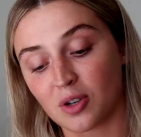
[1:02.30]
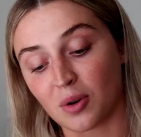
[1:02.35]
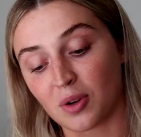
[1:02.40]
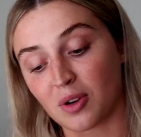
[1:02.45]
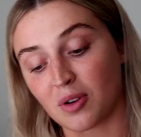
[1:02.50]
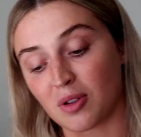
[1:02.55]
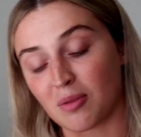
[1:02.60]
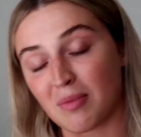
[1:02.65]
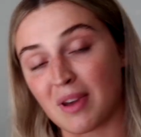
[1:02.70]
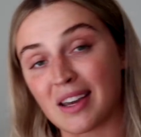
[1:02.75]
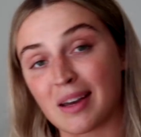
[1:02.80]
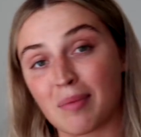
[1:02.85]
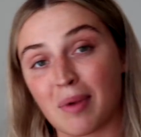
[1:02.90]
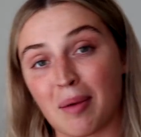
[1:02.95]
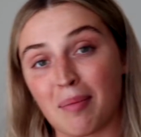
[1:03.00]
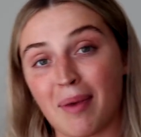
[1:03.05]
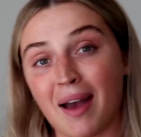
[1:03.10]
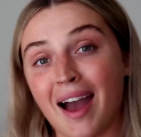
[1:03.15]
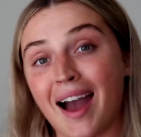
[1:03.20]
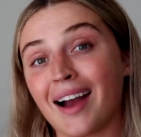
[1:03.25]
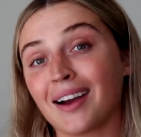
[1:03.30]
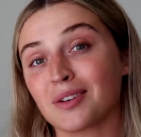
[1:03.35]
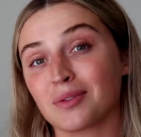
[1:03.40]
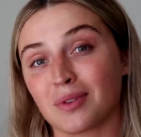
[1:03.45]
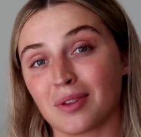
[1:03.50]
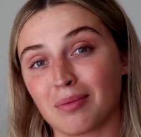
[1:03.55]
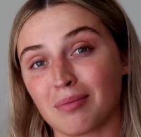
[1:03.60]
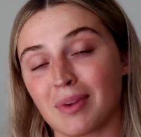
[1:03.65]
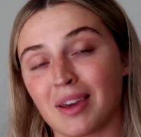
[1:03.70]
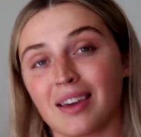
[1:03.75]
showing you the makeup I packed
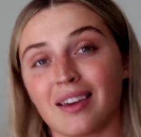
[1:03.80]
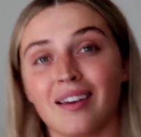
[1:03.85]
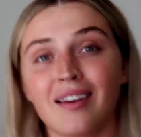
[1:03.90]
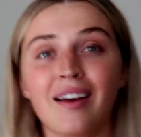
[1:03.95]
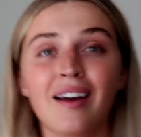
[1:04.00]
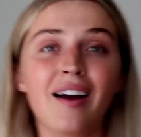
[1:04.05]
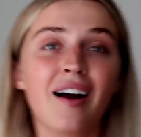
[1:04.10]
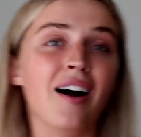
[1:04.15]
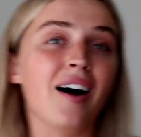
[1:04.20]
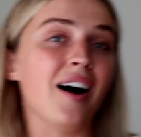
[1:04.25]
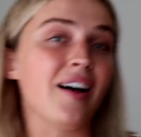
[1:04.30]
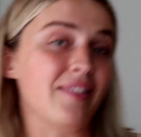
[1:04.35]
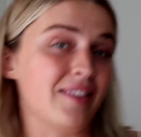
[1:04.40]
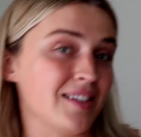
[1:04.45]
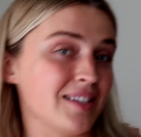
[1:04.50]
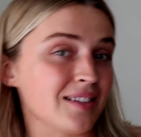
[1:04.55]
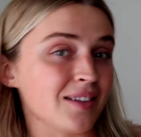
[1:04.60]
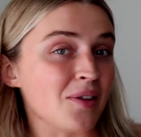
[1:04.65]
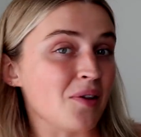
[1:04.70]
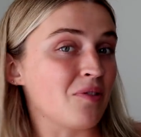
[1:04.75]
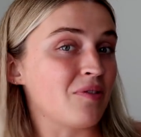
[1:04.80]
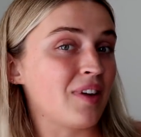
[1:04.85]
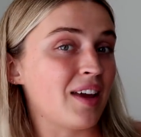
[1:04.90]
with me on this little